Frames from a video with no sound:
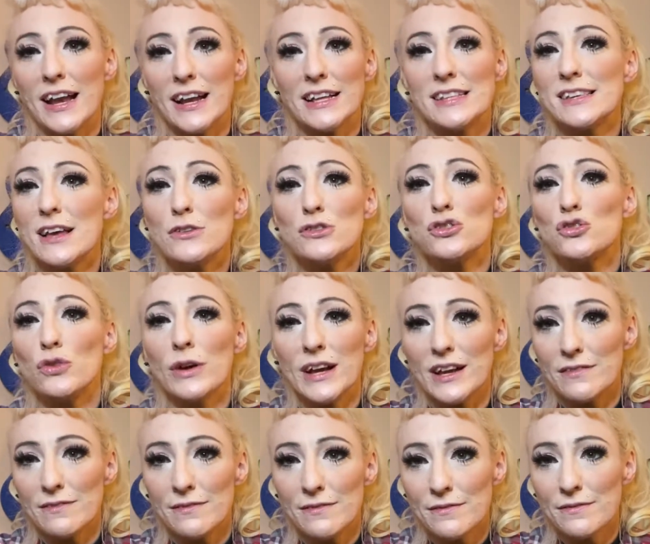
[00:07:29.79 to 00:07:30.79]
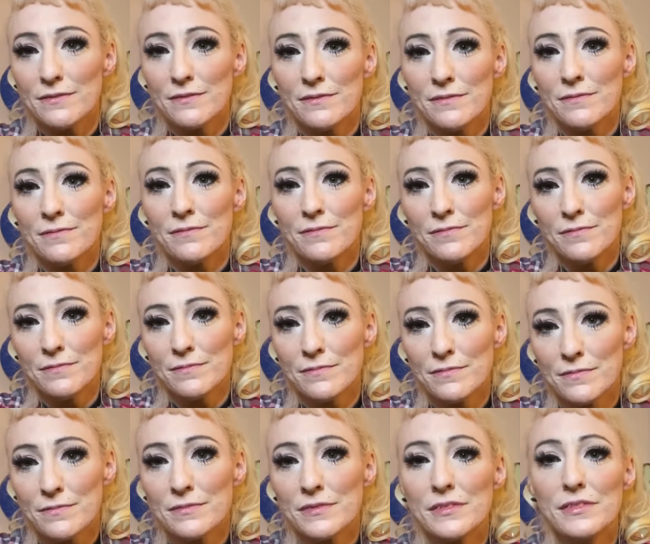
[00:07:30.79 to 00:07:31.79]
It sounds great.
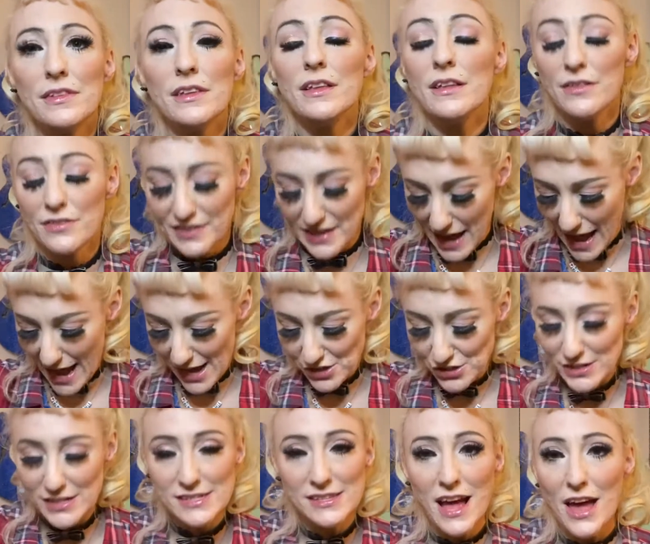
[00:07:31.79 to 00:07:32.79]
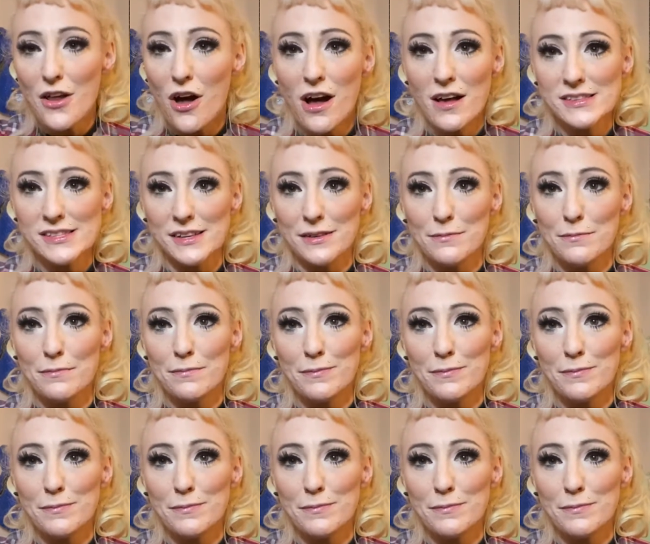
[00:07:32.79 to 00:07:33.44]
The action is not awesome,